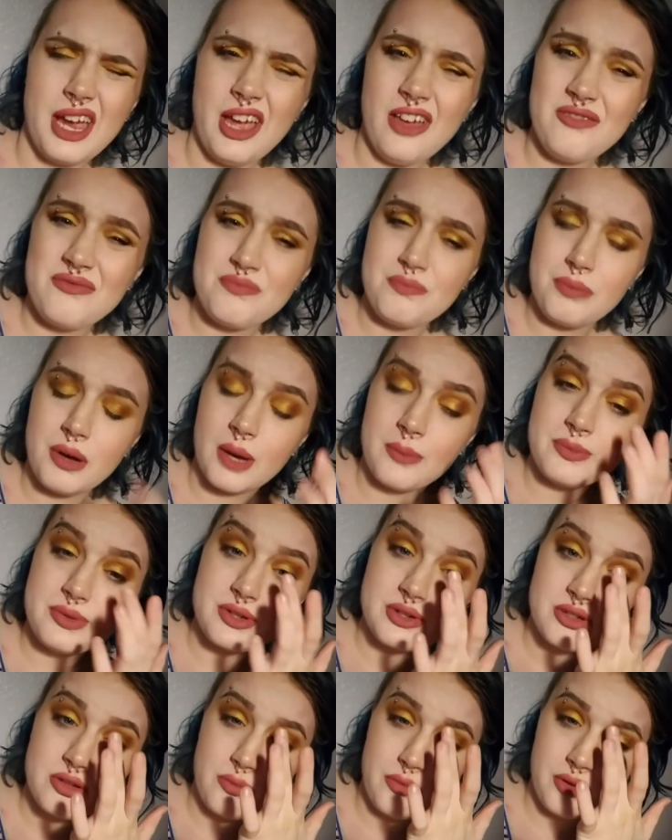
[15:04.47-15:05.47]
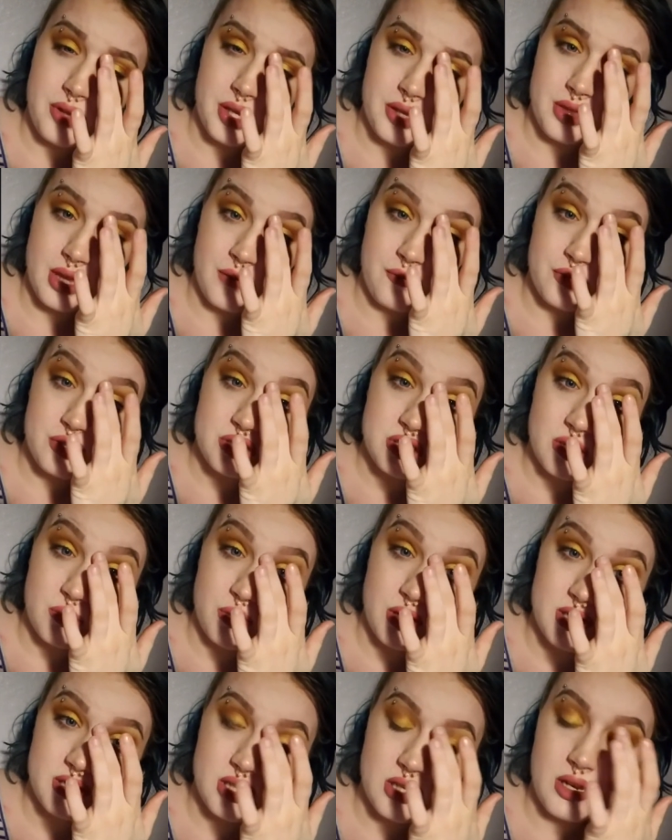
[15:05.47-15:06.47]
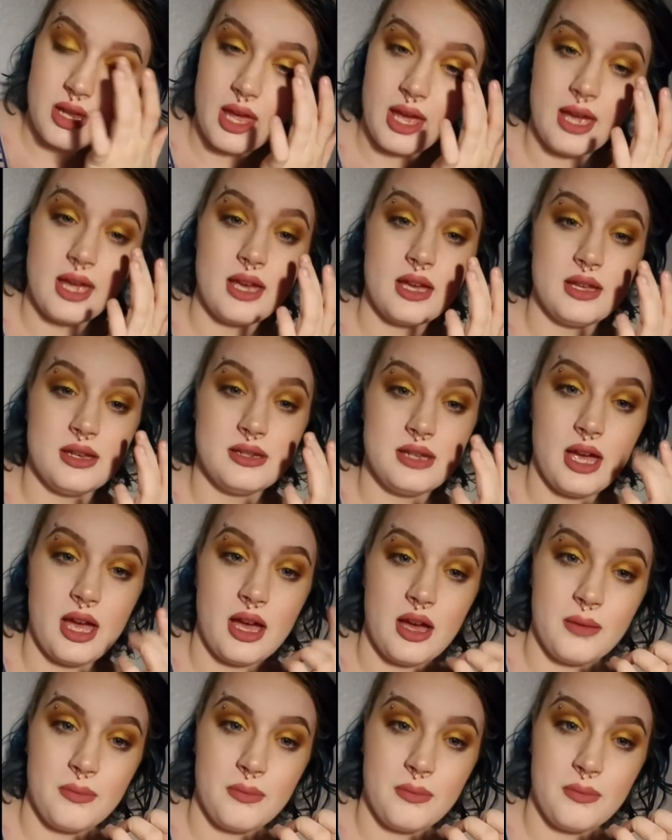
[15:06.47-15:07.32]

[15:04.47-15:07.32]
I have bumps or something like that for some reason, and